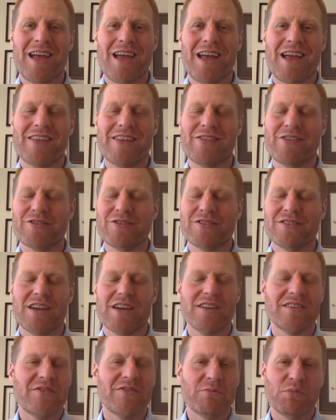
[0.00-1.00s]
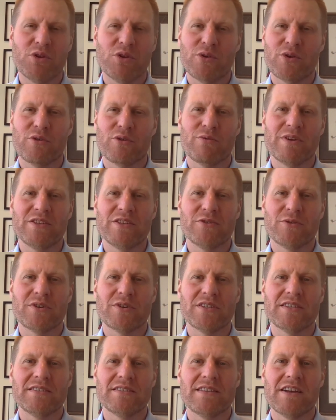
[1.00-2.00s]
and there's tons of employer
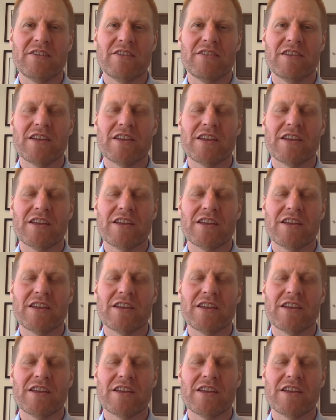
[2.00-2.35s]
resources there that you